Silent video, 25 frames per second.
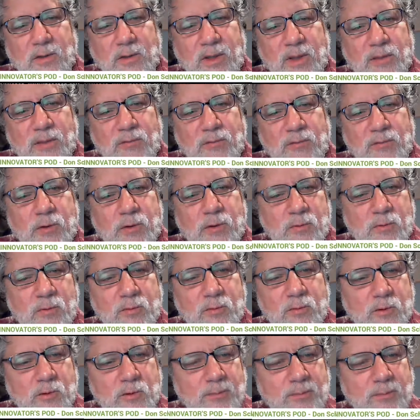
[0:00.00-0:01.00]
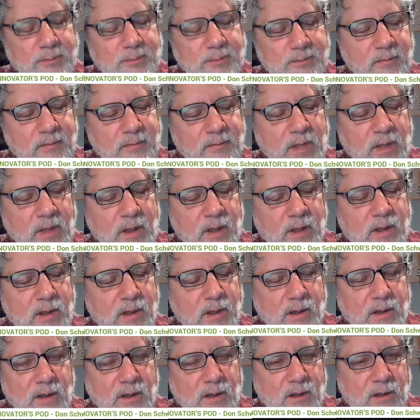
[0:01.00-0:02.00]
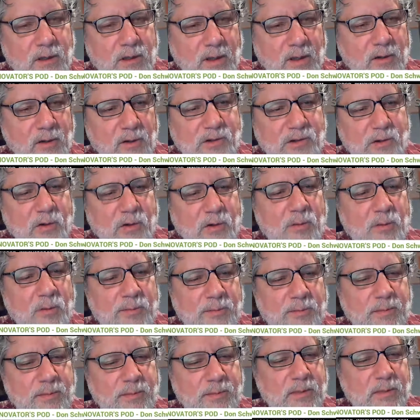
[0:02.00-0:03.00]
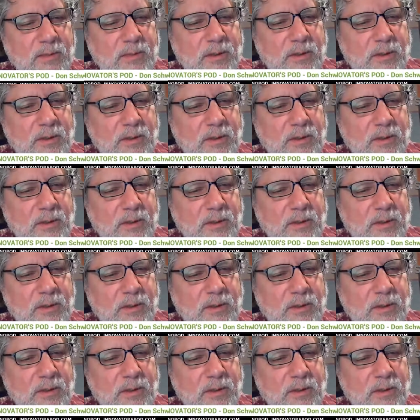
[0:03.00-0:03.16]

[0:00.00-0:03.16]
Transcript: And we're using Hangouts on Air, so these are going to be through YouTube